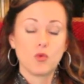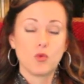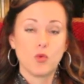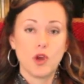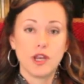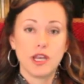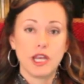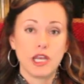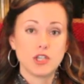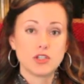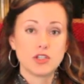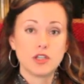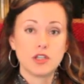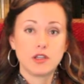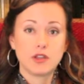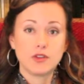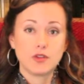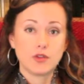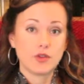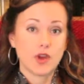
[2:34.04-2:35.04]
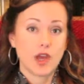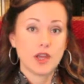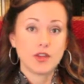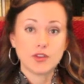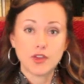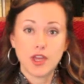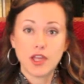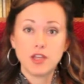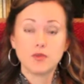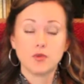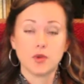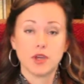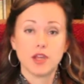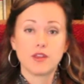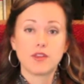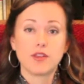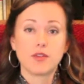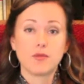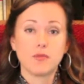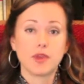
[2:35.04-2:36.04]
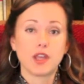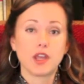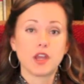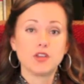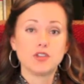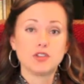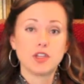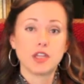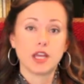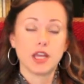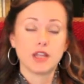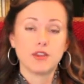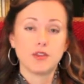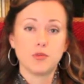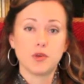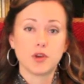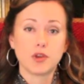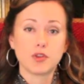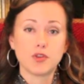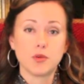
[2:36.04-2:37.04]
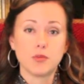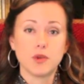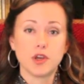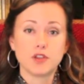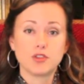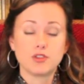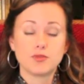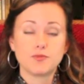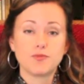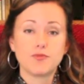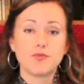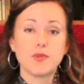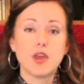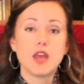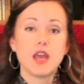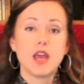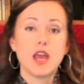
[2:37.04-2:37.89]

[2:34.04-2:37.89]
one agent I signed with because she liked the book so much.